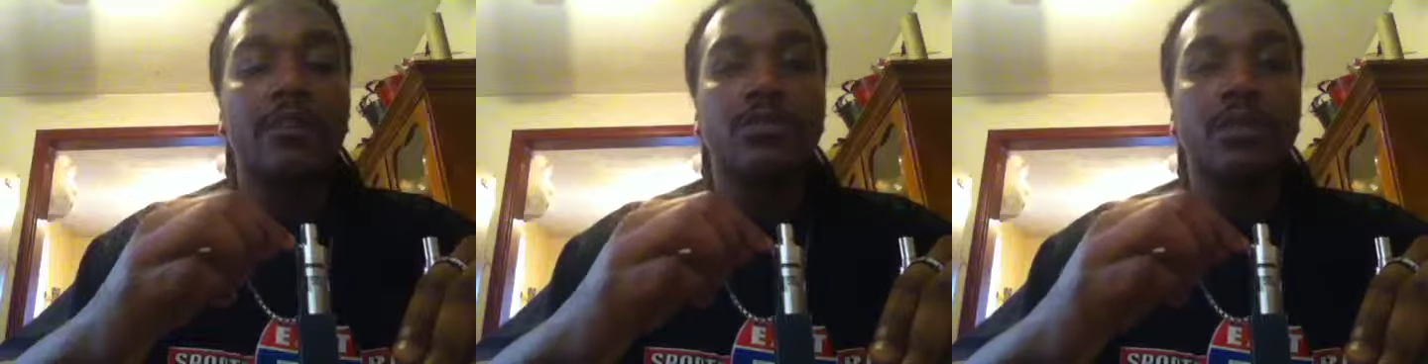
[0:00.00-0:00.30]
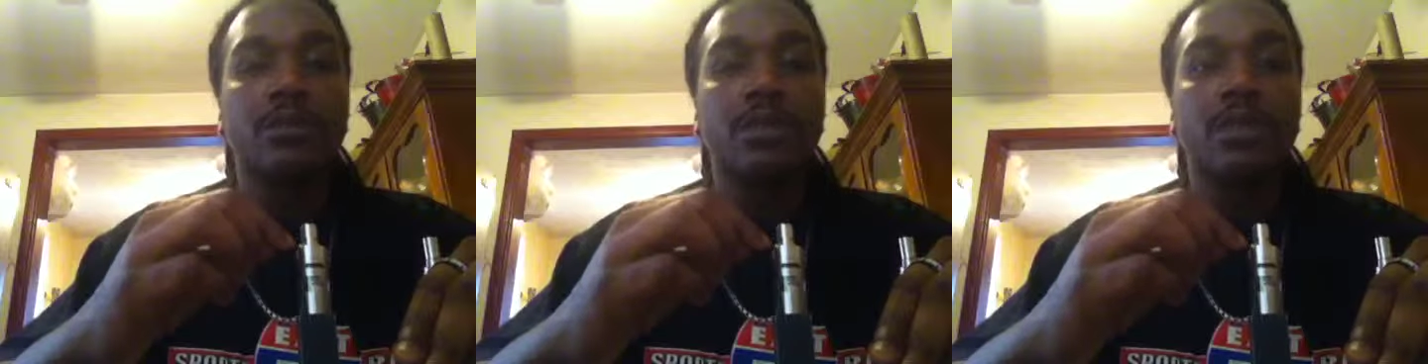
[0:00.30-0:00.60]
on the
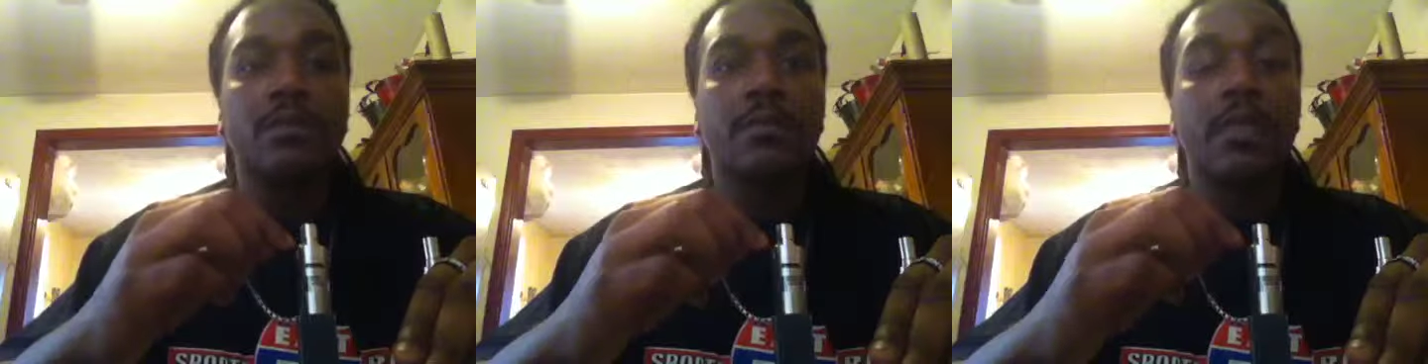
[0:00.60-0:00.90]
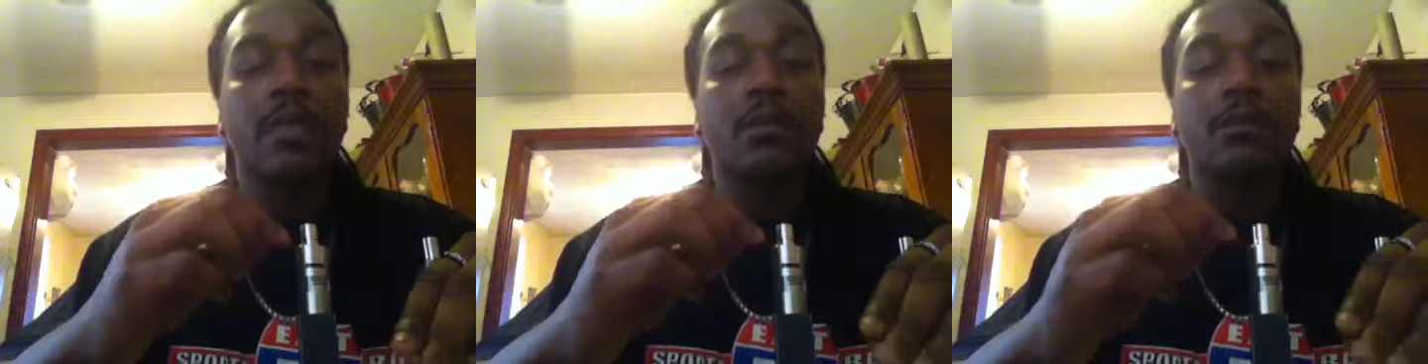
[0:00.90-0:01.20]
drip tip,
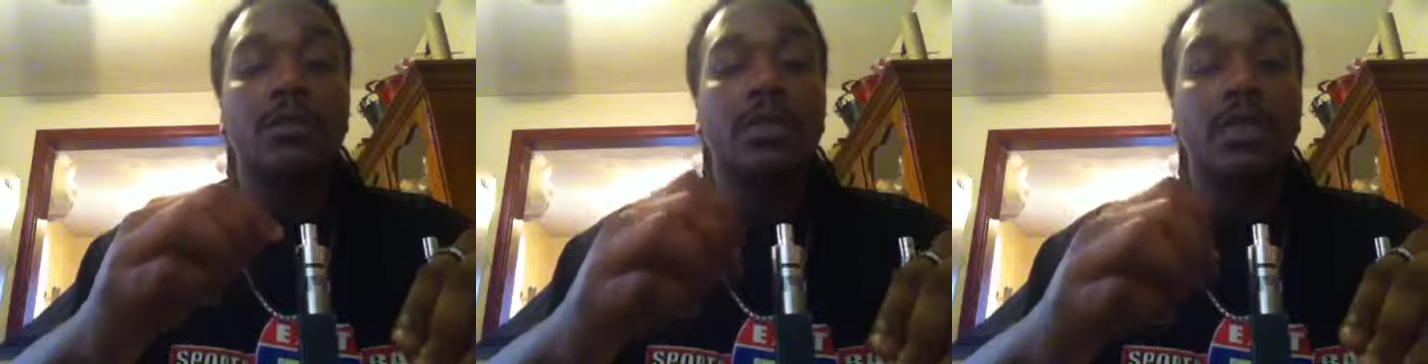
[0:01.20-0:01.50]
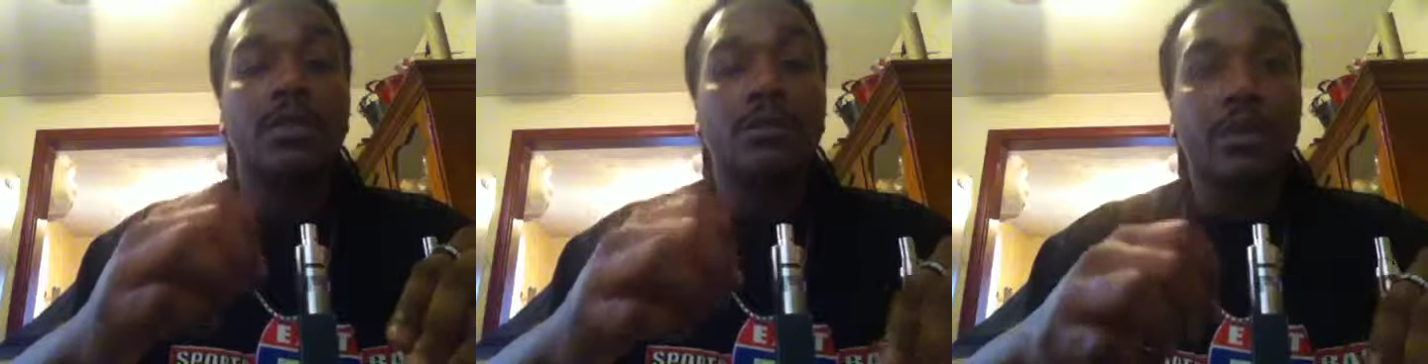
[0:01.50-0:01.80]
which
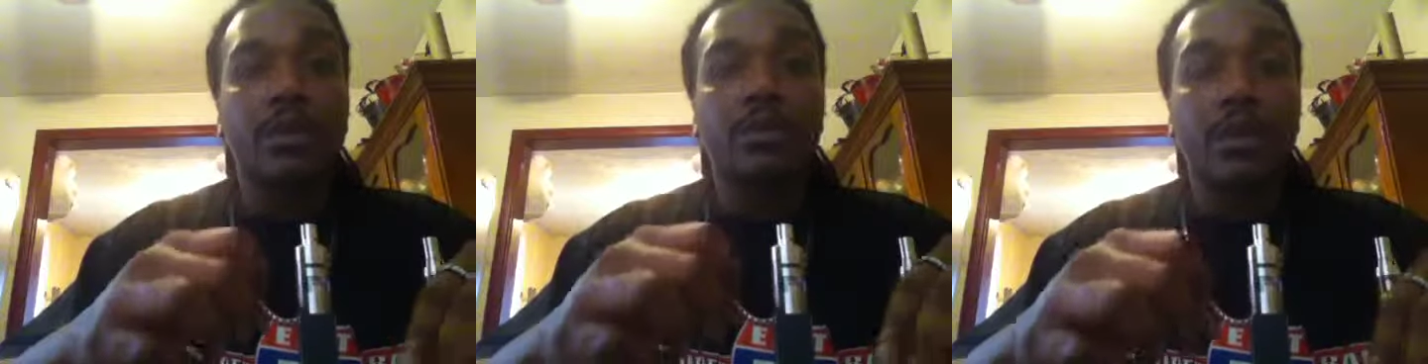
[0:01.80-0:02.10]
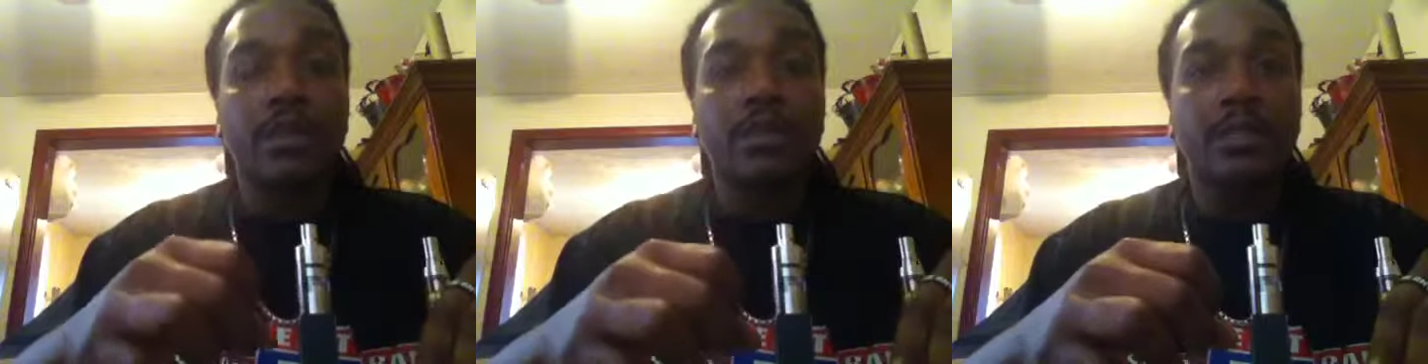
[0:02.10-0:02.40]
ain't the real
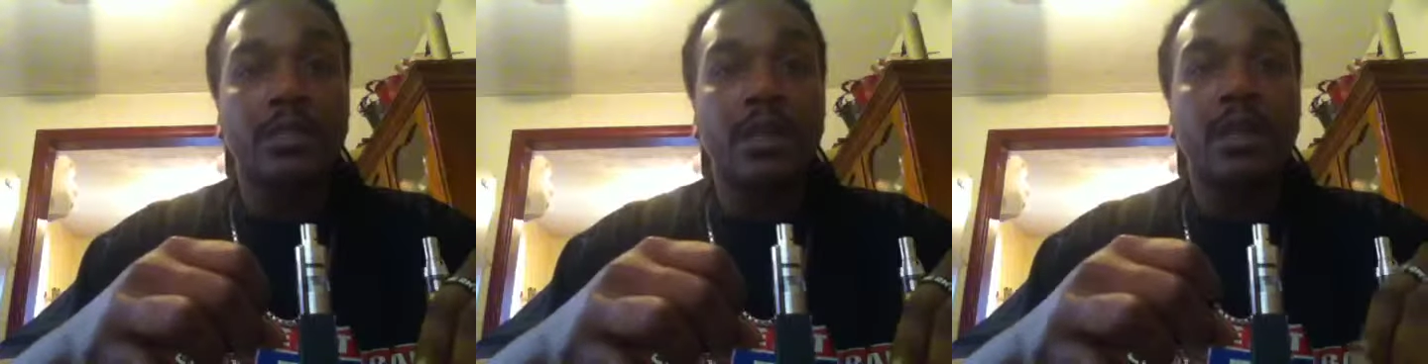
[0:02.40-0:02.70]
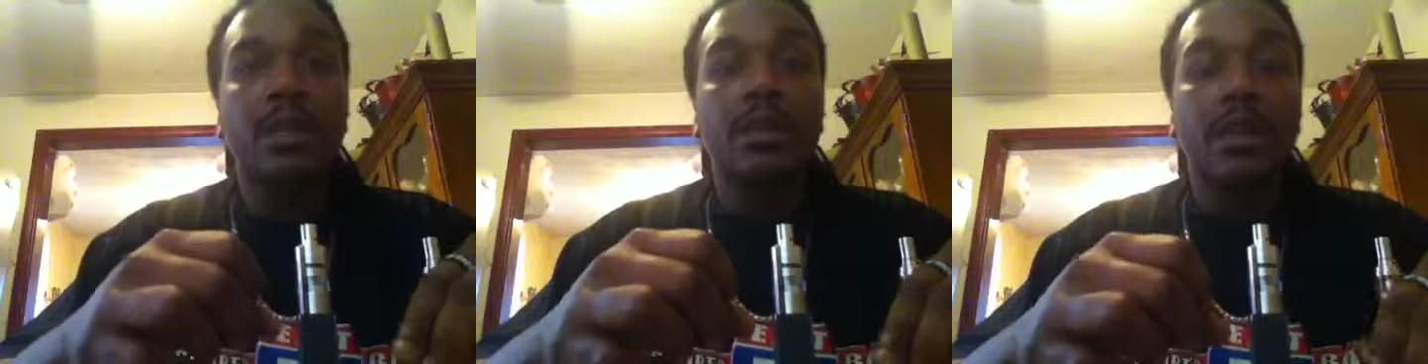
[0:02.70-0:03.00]
reason
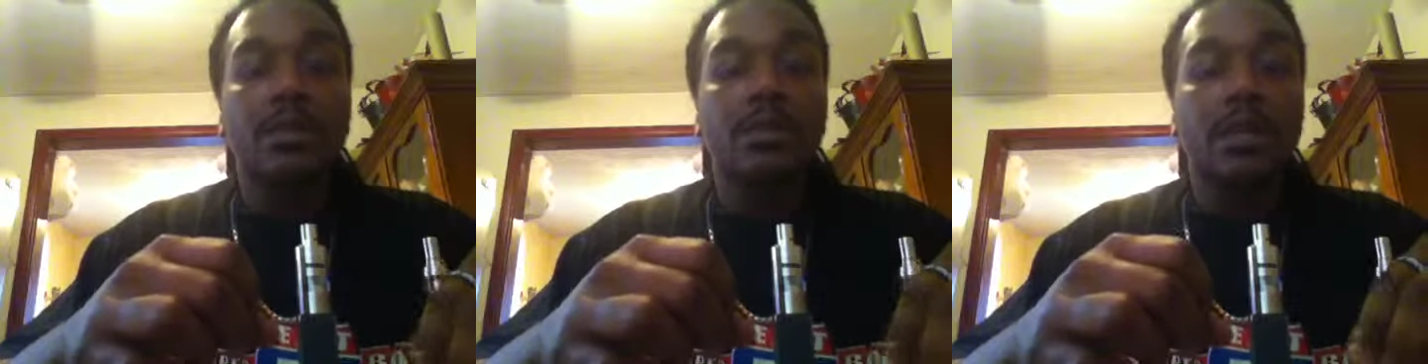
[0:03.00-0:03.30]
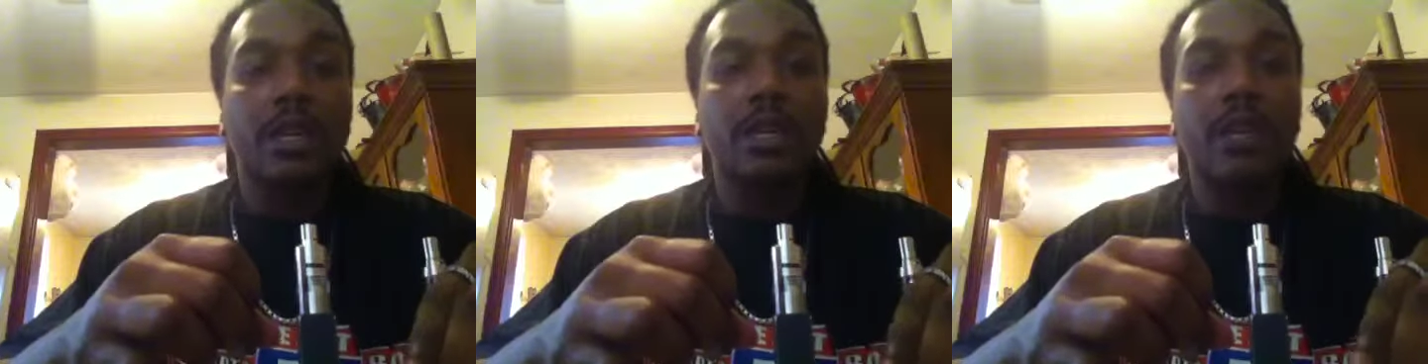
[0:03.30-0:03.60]
that you
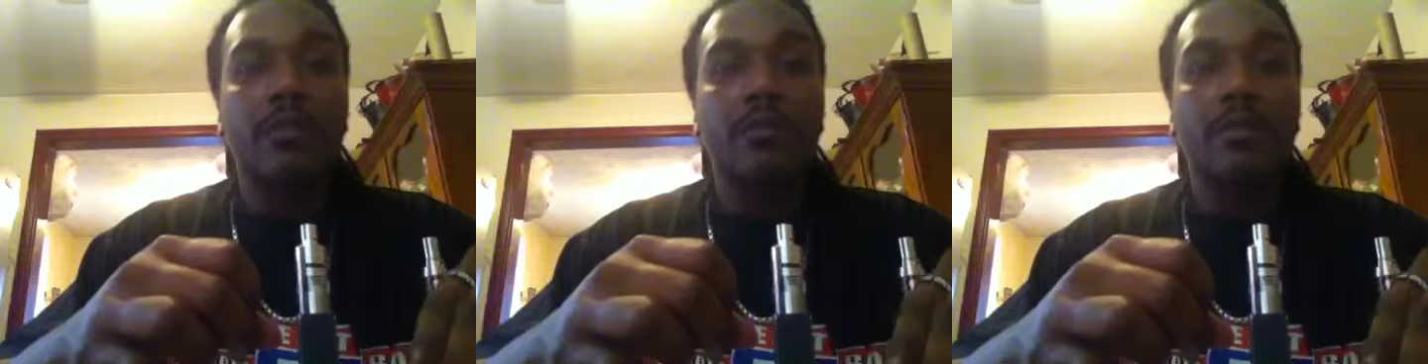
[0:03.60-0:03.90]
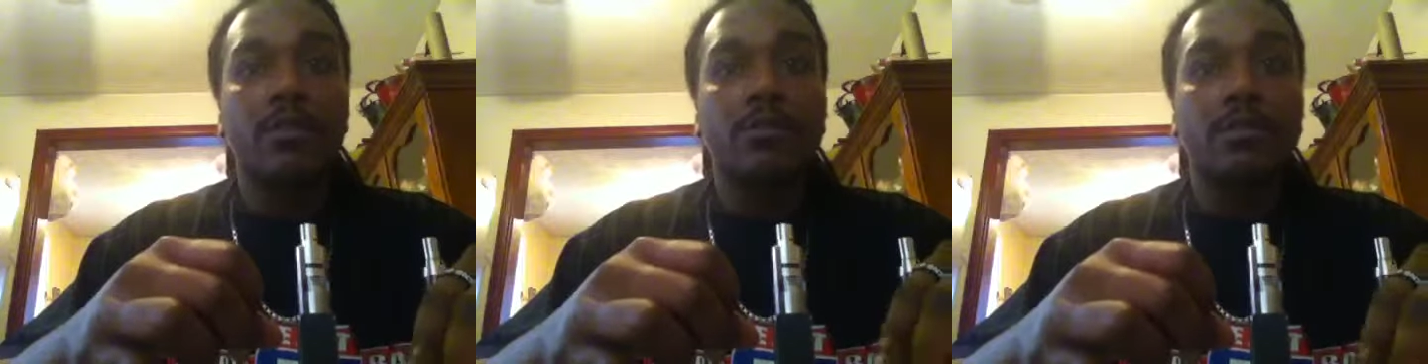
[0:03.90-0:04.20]
need
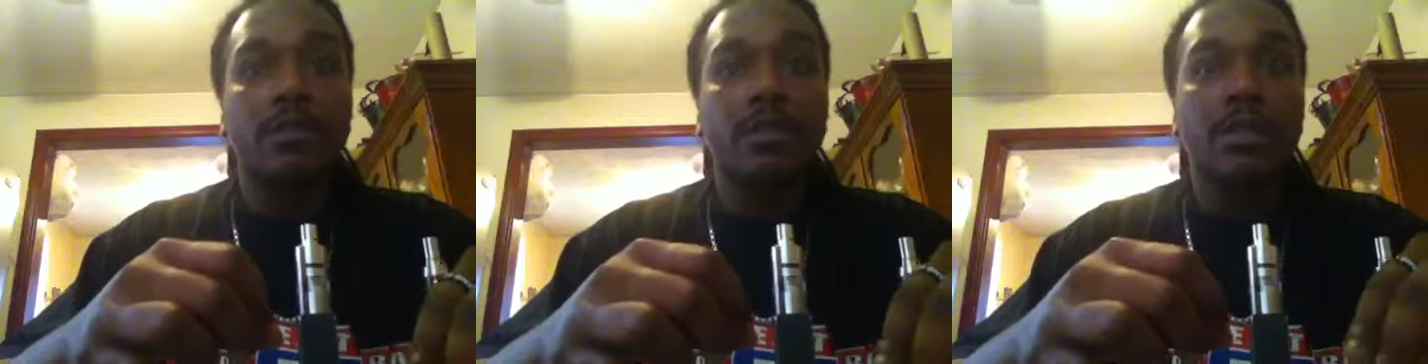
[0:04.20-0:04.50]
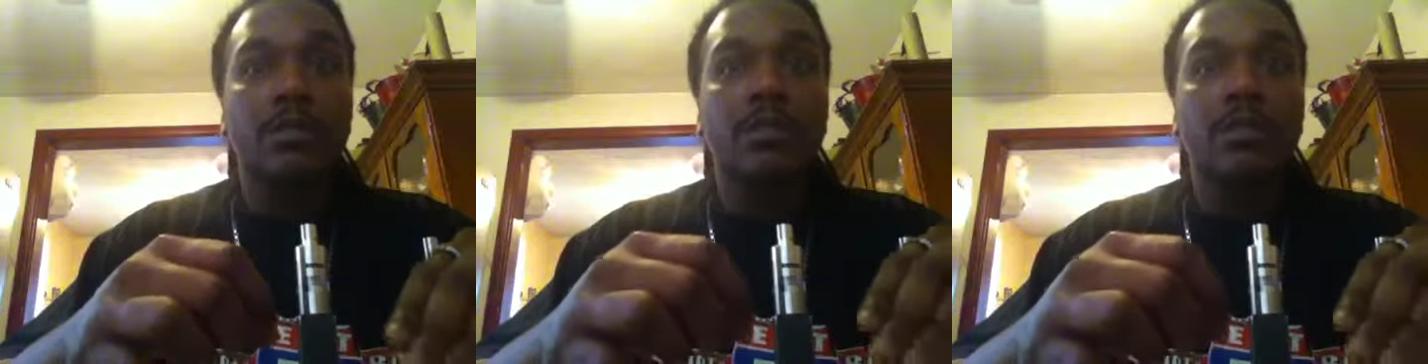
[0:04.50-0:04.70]
airflow on the drip tip.